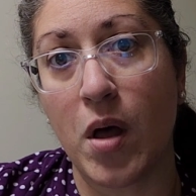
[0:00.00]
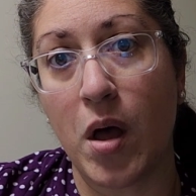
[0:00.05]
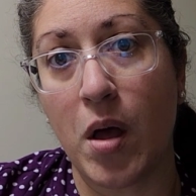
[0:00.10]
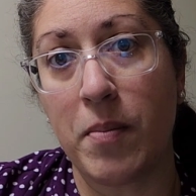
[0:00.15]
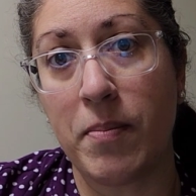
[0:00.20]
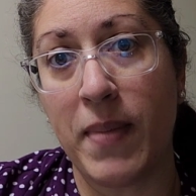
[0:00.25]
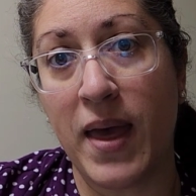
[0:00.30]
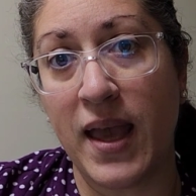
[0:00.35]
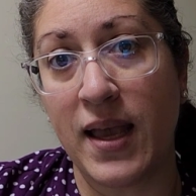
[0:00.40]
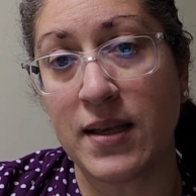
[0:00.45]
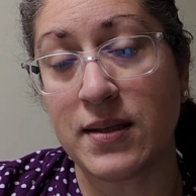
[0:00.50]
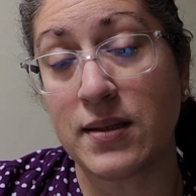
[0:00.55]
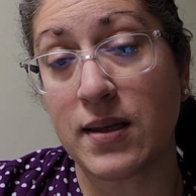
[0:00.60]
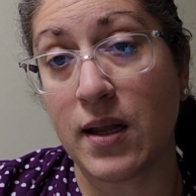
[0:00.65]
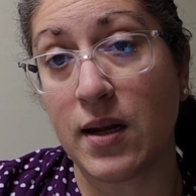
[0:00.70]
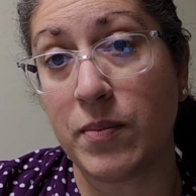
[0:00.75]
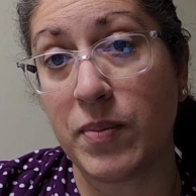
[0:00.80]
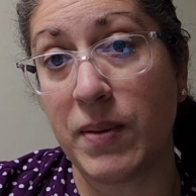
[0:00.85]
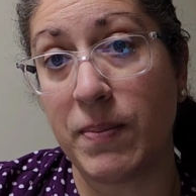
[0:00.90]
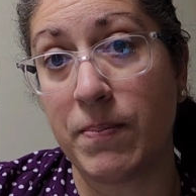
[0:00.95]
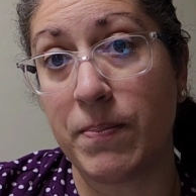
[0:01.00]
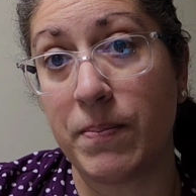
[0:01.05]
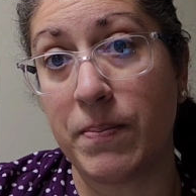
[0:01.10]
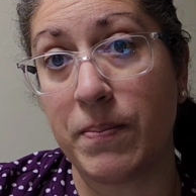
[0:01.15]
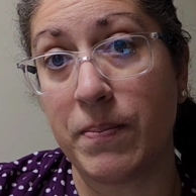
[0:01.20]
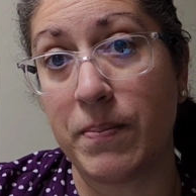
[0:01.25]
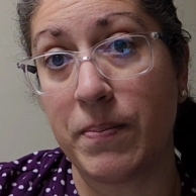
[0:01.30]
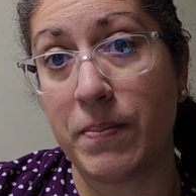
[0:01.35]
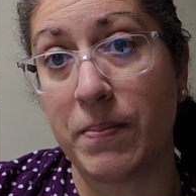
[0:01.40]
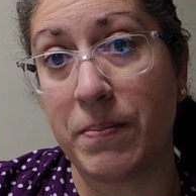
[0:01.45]
May is going to be
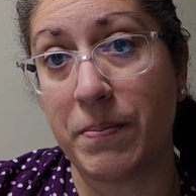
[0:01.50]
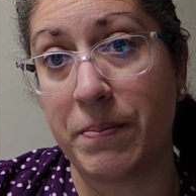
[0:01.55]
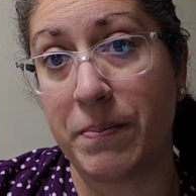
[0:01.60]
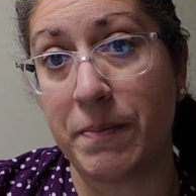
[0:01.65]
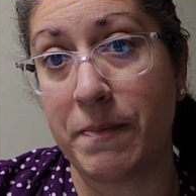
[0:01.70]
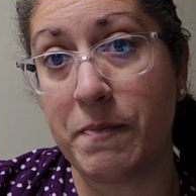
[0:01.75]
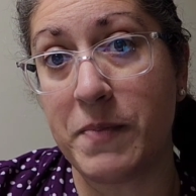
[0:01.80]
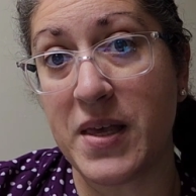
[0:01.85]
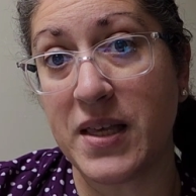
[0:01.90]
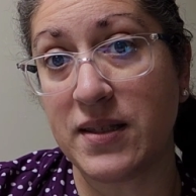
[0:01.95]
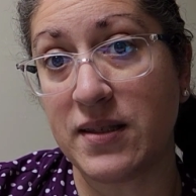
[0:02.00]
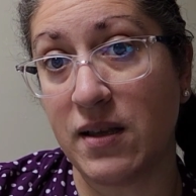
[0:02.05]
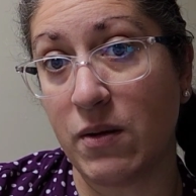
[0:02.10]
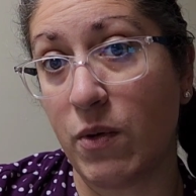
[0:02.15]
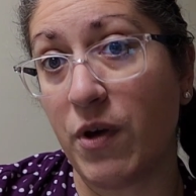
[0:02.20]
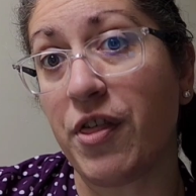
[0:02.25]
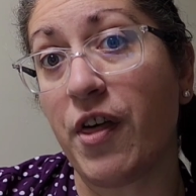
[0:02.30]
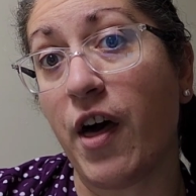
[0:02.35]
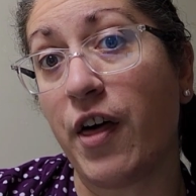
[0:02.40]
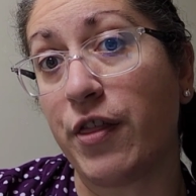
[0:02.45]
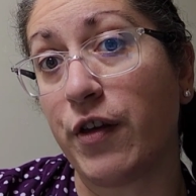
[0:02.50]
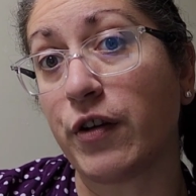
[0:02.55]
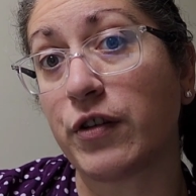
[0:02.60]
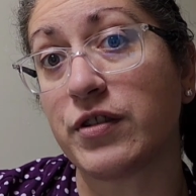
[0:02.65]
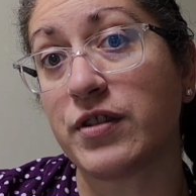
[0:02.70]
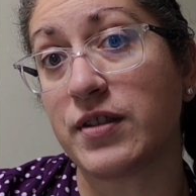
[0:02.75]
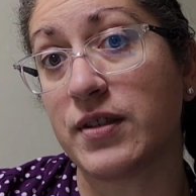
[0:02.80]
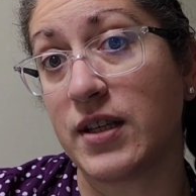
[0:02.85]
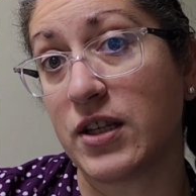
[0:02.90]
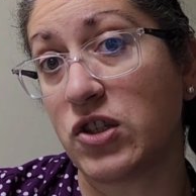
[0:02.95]
busy with other
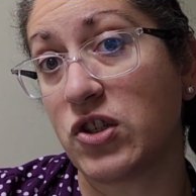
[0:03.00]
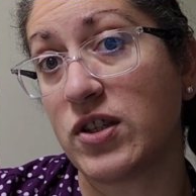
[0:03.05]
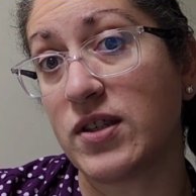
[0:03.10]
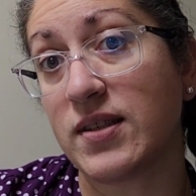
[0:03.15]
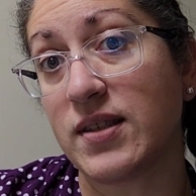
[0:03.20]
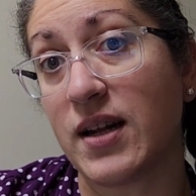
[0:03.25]
stitches,